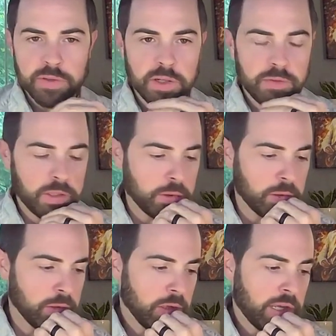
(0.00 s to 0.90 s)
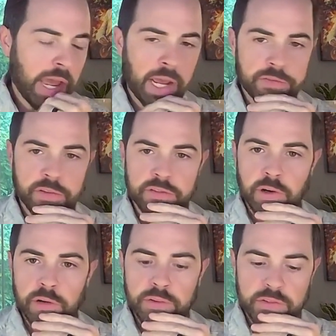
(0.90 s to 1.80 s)
giving or acts of
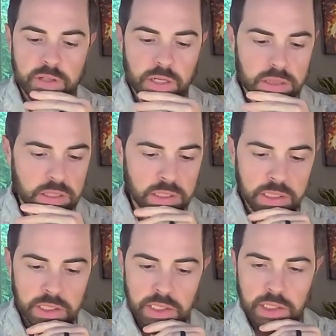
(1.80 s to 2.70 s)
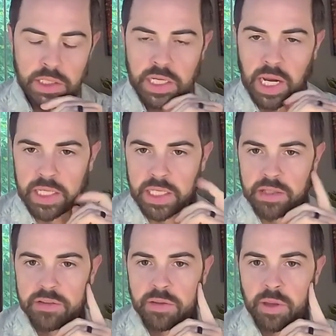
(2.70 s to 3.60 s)
service. And I think kind of getting
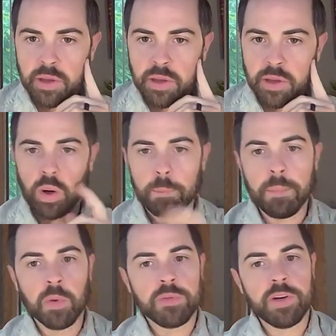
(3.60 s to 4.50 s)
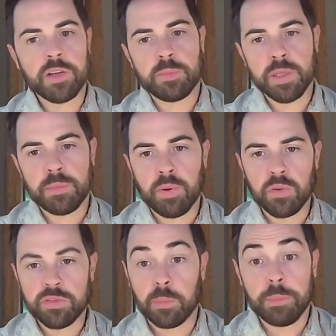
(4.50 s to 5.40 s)
to the heart of what motivates people.
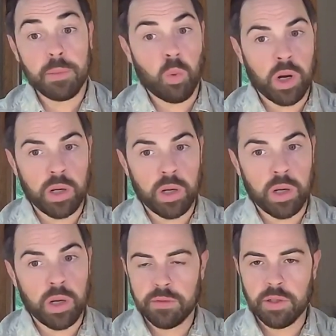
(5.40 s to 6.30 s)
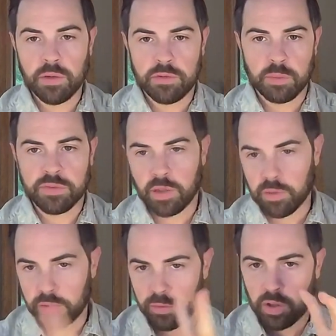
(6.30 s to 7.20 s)
Some people want to be, some
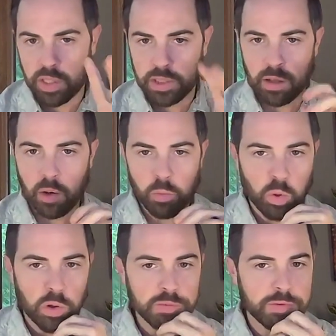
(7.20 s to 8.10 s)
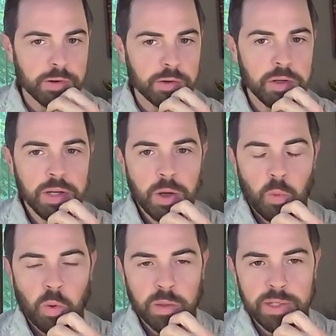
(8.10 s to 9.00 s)
sellers who call like lone wolves, or
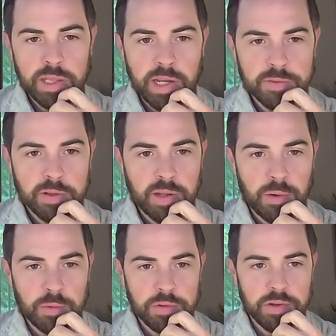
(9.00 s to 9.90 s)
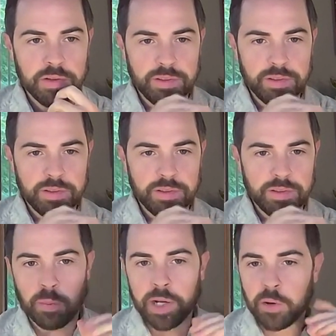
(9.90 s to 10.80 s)
want to be left alone to, don't
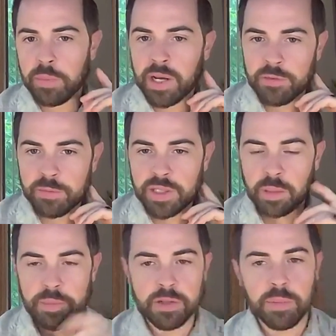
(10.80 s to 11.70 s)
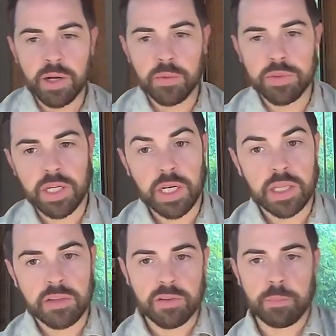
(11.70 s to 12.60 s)
micromanage me, let me do my own thing. And I
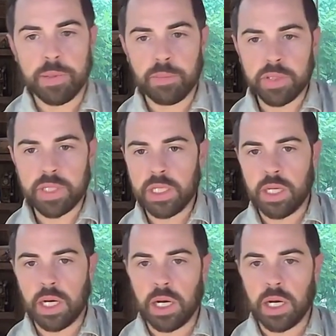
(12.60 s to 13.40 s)
think some people need